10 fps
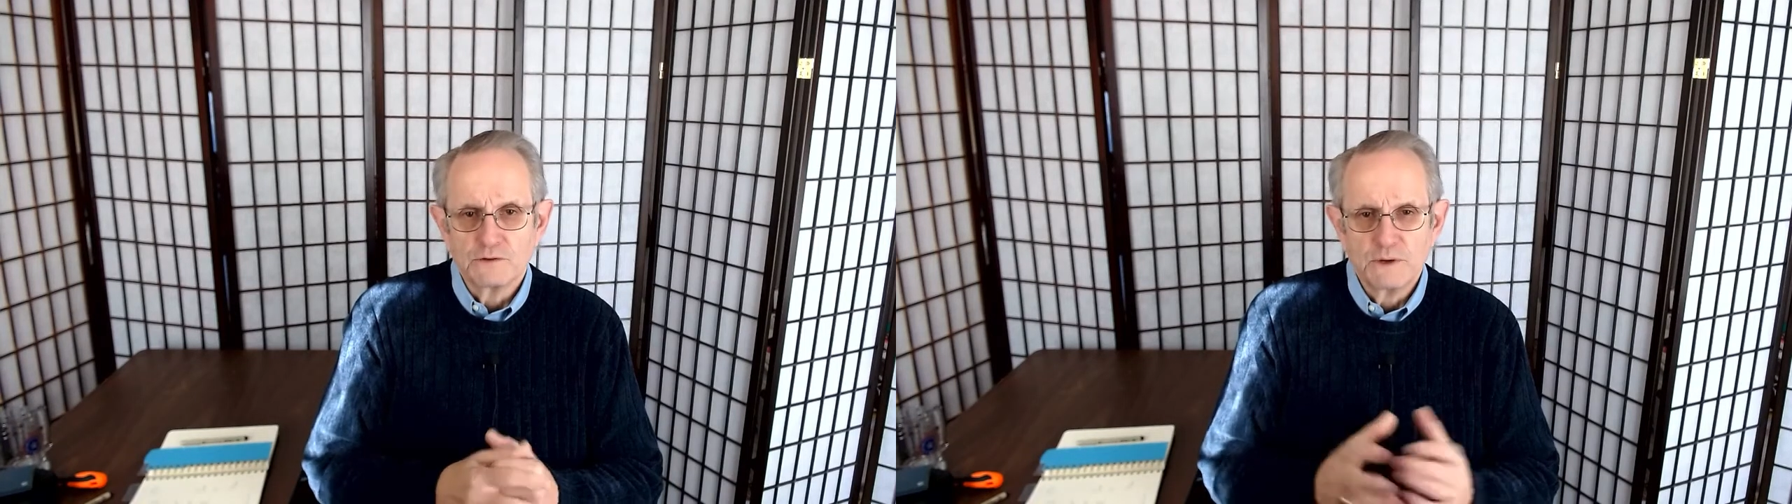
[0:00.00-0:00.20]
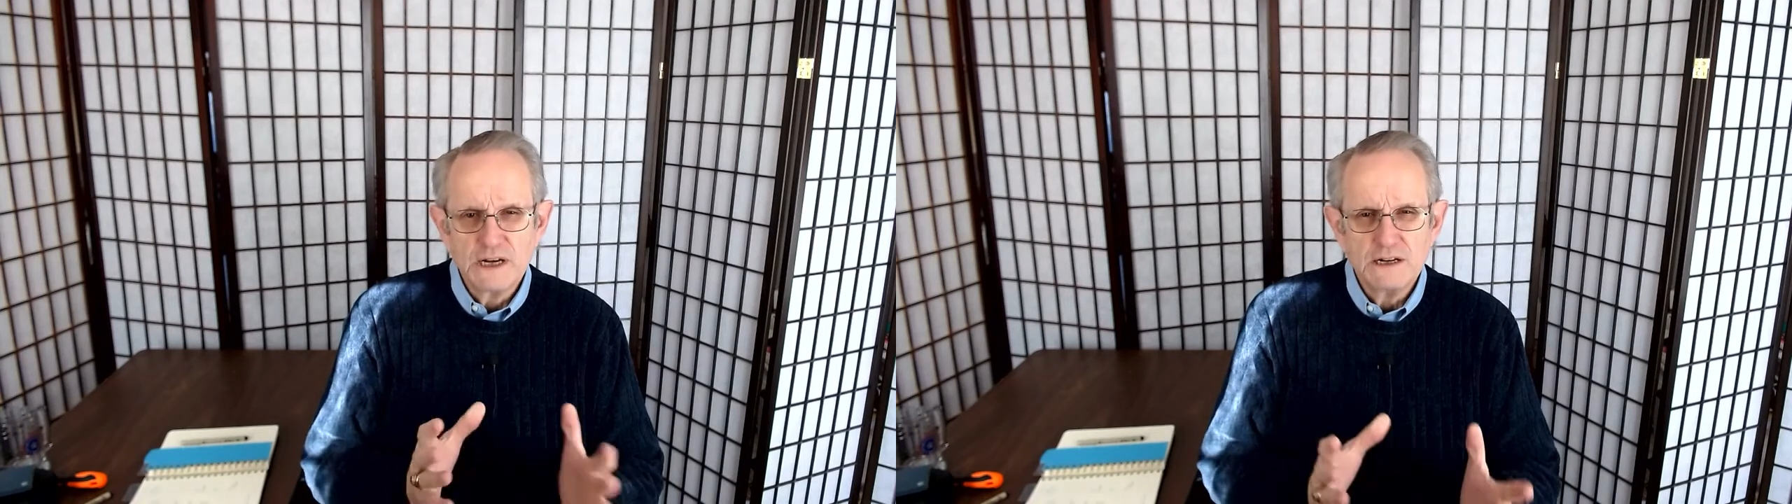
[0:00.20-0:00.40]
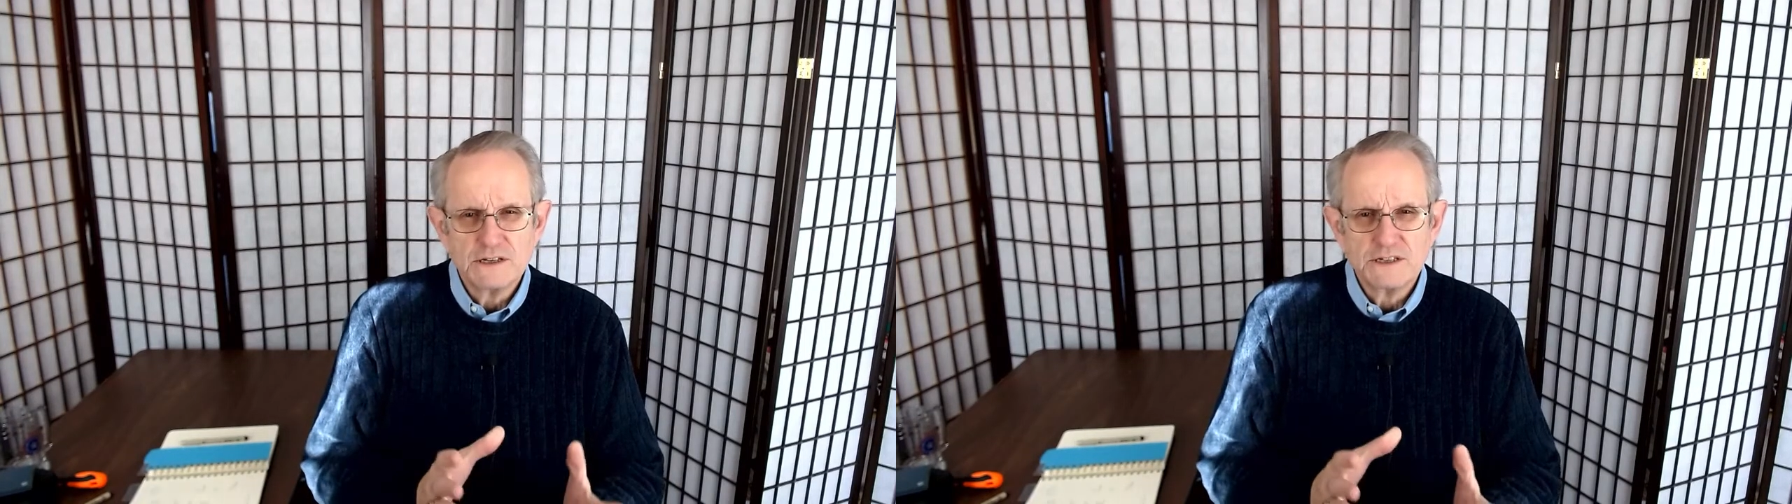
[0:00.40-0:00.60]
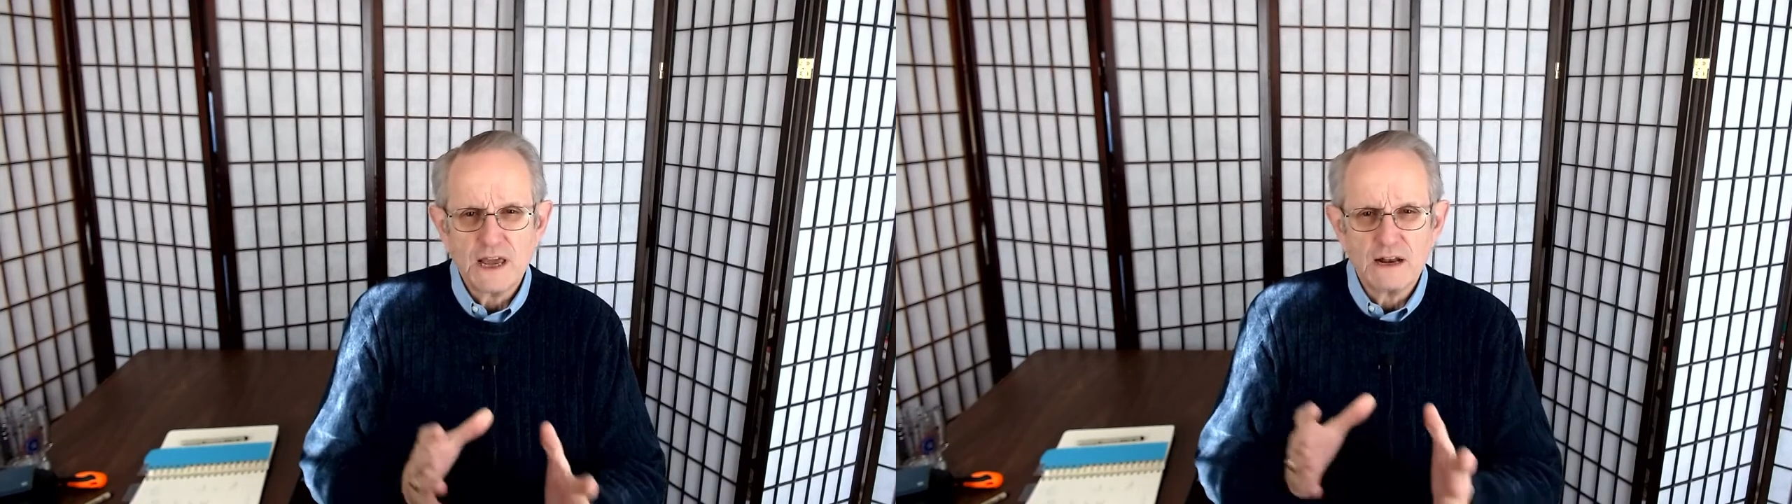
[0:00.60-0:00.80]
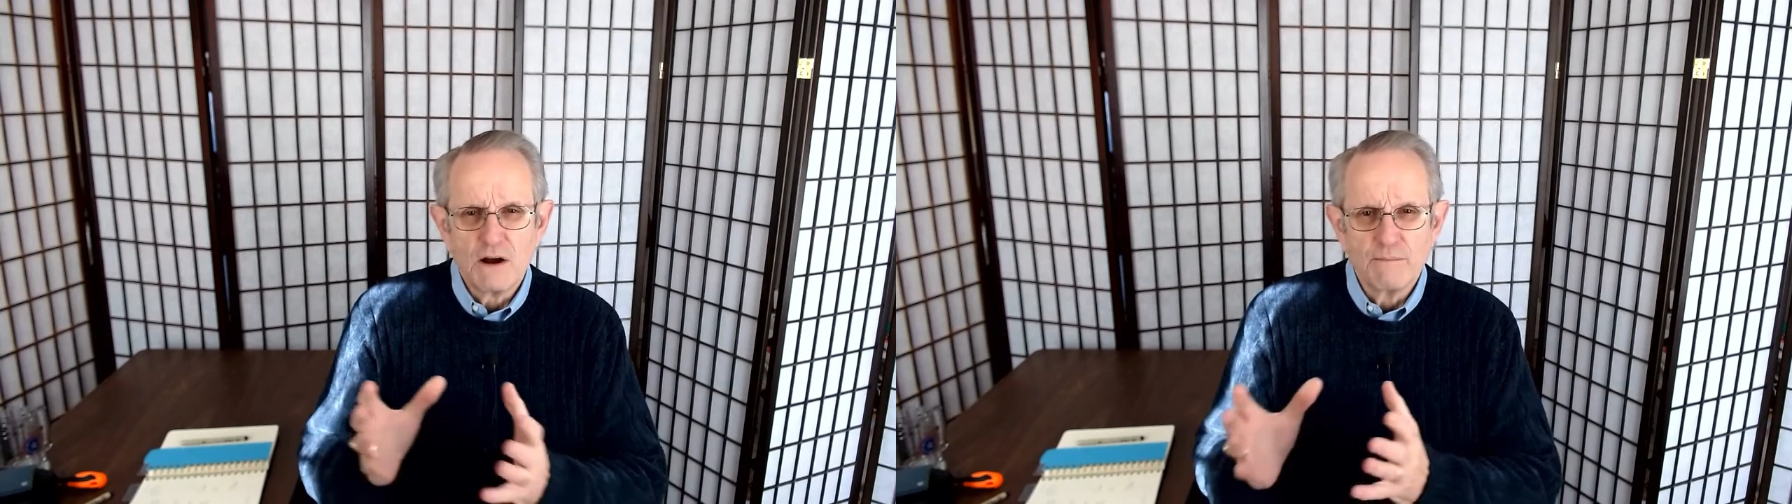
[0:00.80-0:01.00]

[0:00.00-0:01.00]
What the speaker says: We need to set our